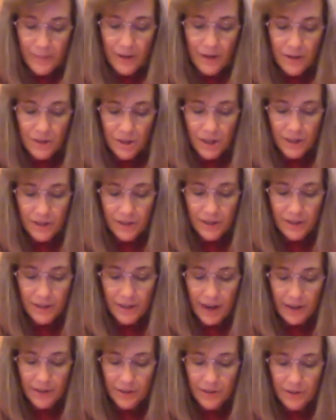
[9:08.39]
And Jesus
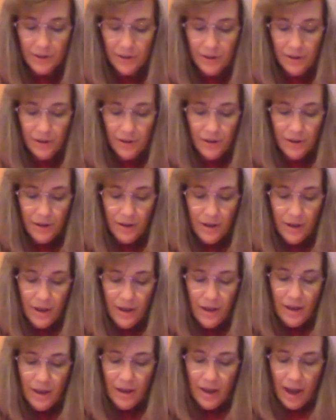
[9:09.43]
answered,
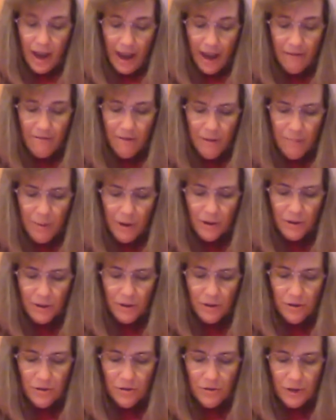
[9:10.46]
Every
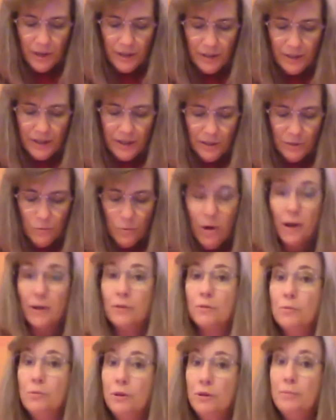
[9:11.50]
person who drinks this
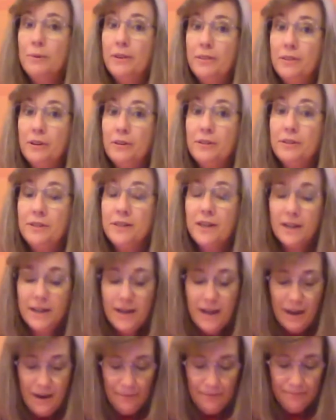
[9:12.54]
water will be thirsty
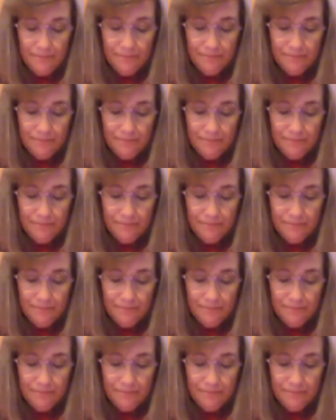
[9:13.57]
again.